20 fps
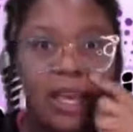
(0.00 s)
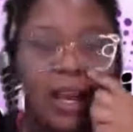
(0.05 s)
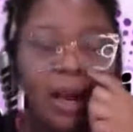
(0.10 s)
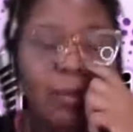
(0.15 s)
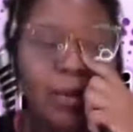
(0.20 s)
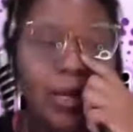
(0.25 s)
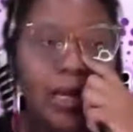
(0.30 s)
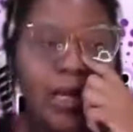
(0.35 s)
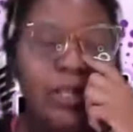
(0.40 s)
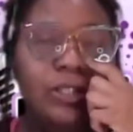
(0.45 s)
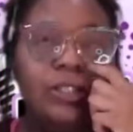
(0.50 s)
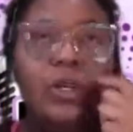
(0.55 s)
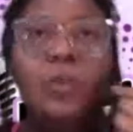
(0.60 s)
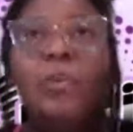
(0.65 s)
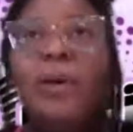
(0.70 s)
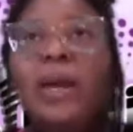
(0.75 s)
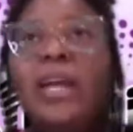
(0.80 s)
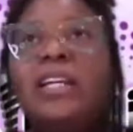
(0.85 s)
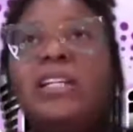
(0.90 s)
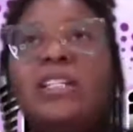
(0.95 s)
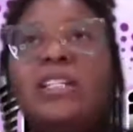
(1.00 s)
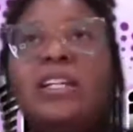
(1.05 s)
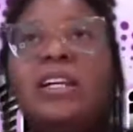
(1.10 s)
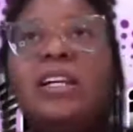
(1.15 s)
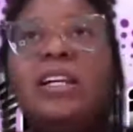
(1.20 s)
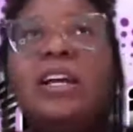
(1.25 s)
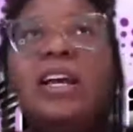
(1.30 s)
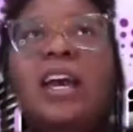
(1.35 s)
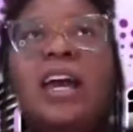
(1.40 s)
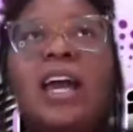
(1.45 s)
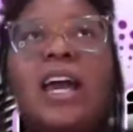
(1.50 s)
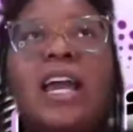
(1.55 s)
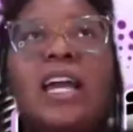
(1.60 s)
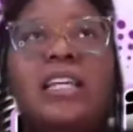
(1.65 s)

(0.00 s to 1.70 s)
I mean, he's so patient, it's